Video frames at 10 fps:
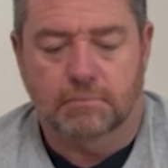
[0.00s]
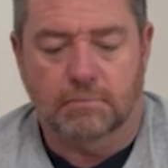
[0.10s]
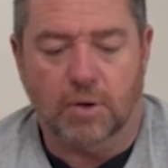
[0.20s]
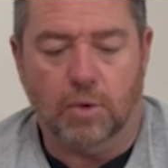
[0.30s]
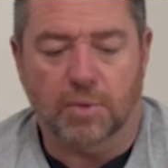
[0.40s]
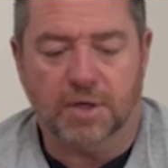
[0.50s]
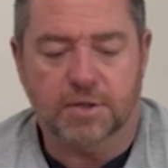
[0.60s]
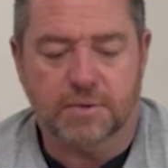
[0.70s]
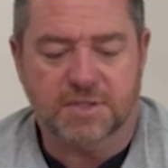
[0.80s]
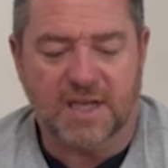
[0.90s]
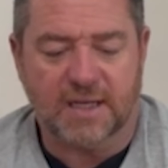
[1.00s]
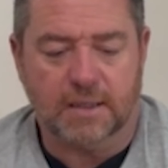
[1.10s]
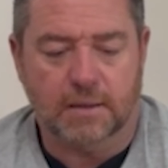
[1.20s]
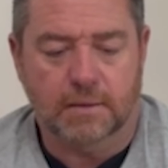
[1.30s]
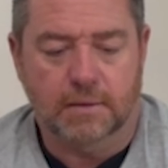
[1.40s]
But what we're going to do is
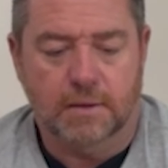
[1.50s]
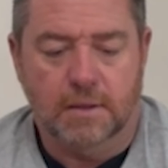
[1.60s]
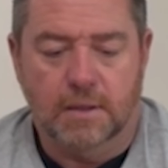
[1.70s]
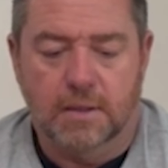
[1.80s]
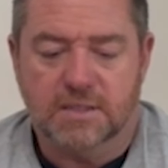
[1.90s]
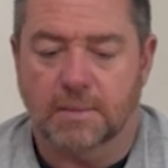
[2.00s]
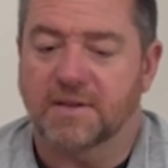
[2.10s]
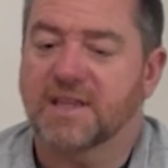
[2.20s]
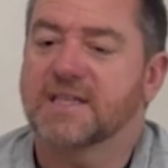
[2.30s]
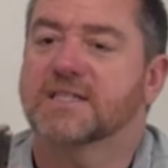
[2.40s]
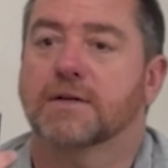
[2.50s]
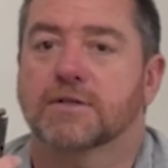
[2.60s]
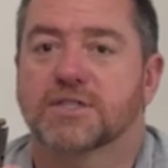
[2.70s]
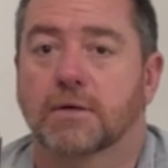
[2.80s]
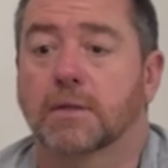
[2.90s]
take some of these that are
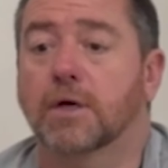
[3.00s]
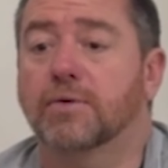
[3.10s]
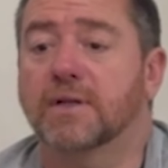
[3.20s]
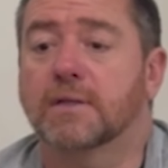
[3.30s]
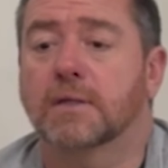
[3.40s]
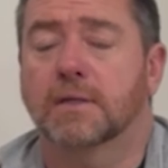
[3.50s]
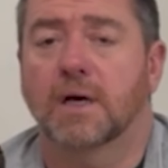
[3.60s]
still loaded,